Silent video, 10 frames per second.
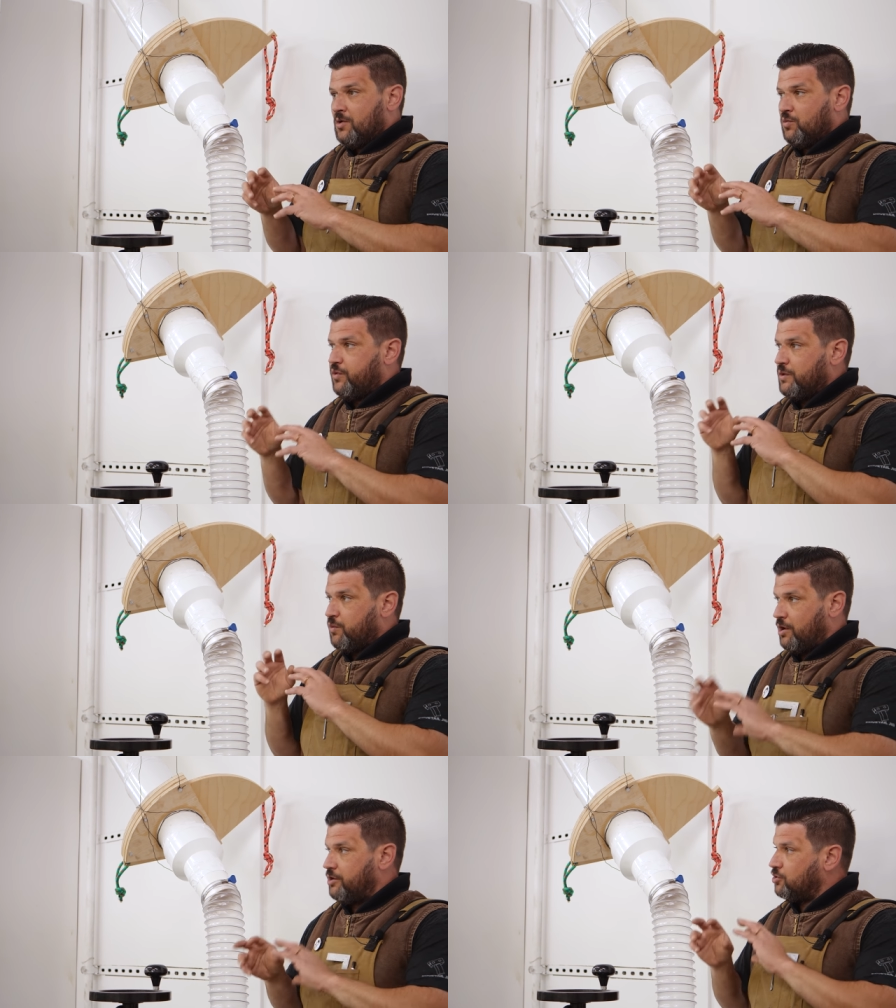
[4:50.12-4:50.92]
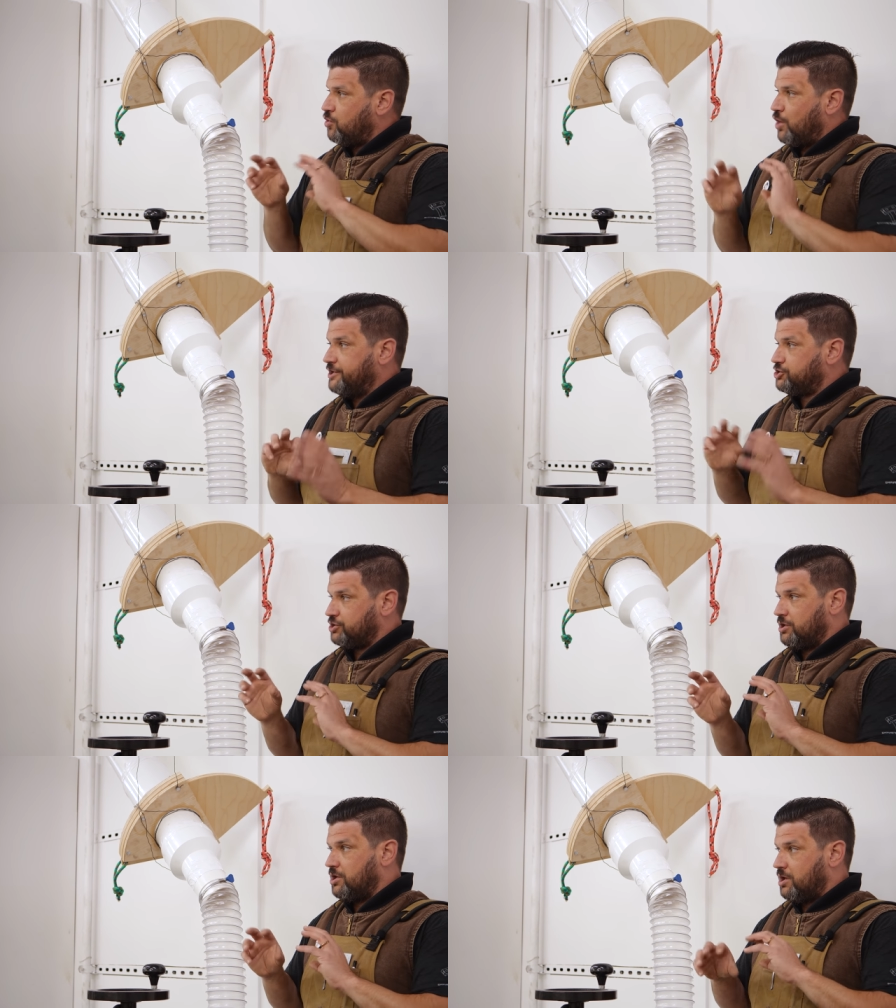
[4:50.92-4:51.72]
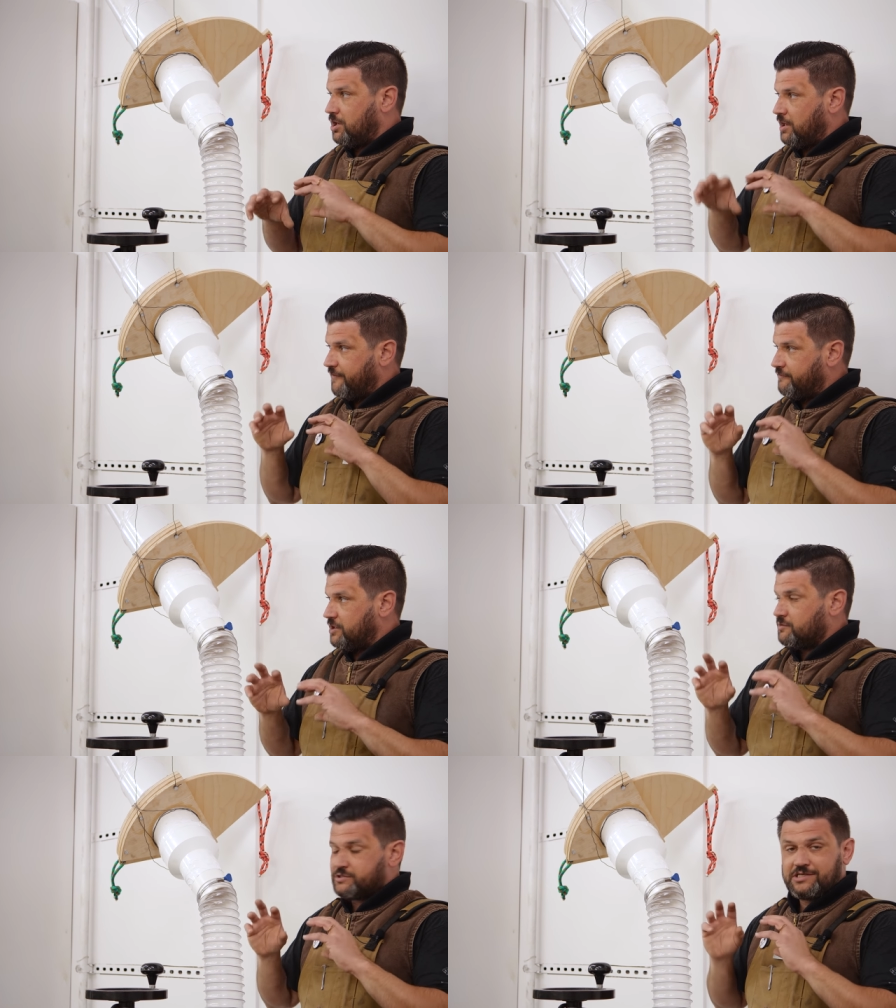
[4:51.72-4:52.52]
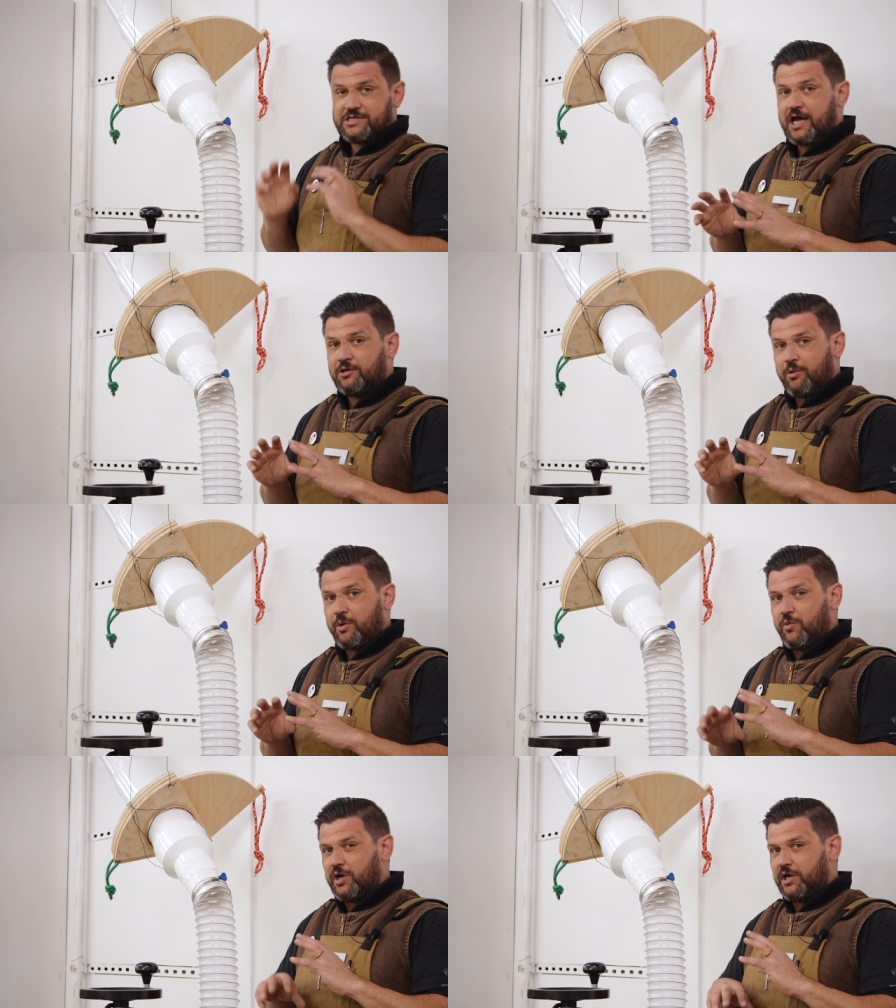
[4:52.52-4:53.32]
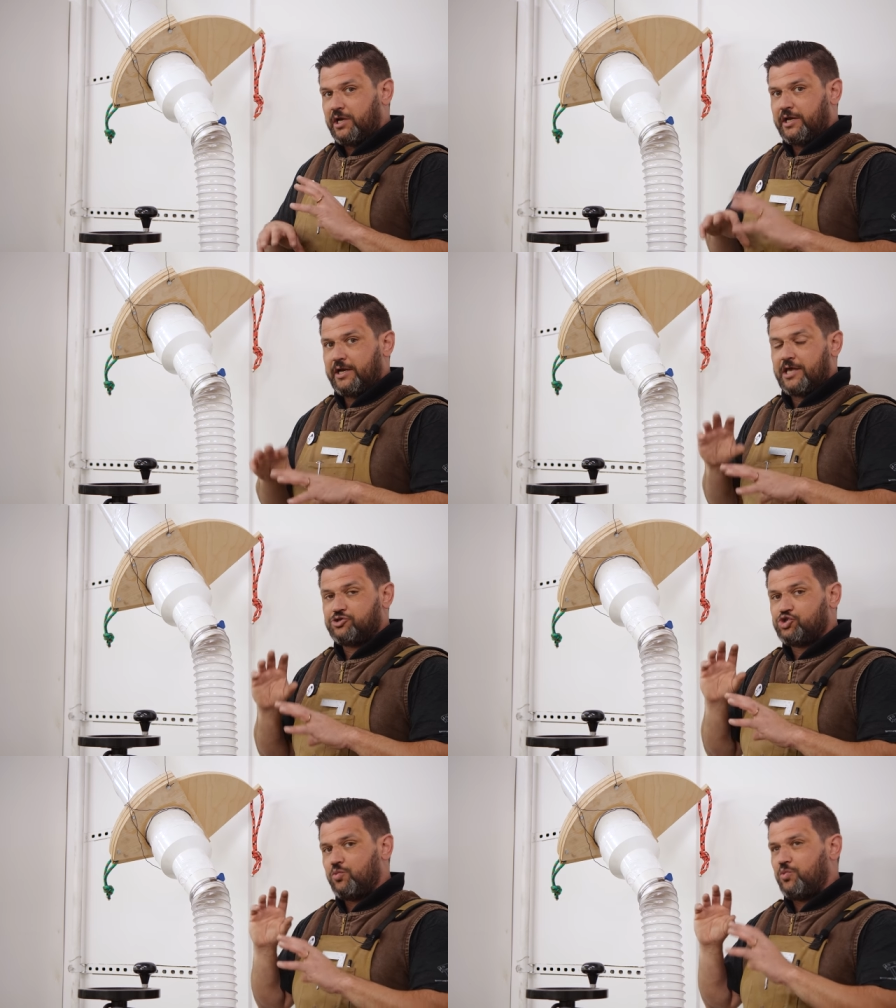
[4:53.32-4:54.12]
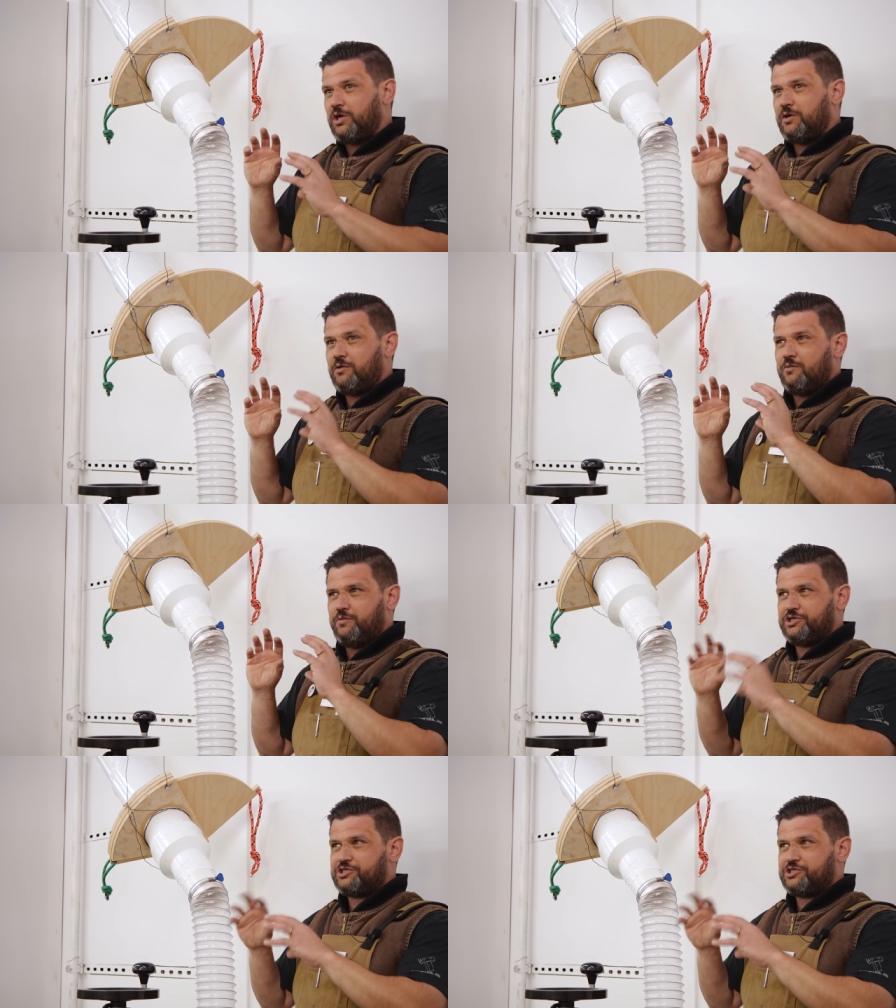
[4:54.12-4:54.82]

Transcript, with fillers: we weren't quite sure if everything was exactly where we wanted it, and so we, we